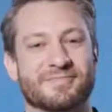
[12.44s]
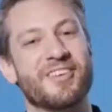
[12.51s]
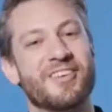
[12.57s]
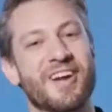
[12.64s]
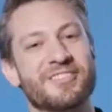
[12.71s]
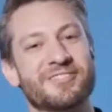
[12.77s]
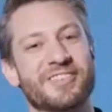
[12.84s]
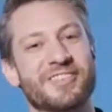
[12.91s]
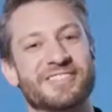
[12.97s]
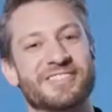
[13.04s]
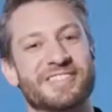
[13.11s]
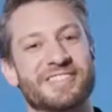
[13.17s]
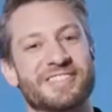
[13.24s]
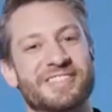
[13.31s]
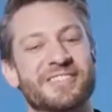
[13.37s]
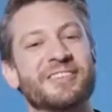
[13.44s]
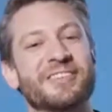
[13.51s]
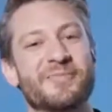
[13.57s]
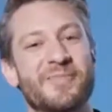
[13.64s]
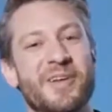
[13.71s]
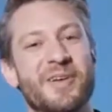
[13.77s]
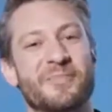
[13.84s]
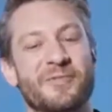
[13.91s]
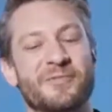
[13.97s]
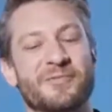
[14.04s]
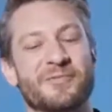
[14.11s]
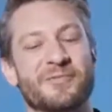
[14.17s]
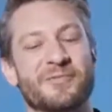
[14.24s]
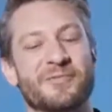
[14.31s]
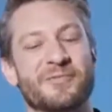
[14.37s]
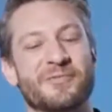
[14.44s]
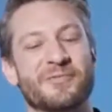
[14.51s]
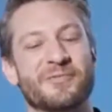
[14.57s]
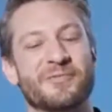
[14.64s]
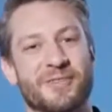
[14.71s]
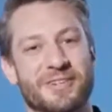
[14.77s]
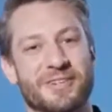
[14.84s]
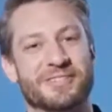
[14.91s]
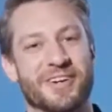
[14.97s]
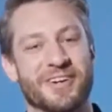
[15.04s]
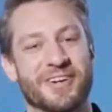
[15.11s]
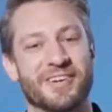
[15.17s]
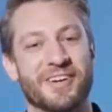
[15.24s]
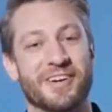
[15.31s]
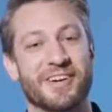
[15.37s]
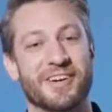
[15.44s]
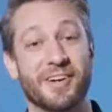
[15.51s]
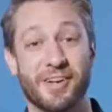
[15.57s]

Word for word: Congratulations! You've been approved for Fingerhut Fresh Start.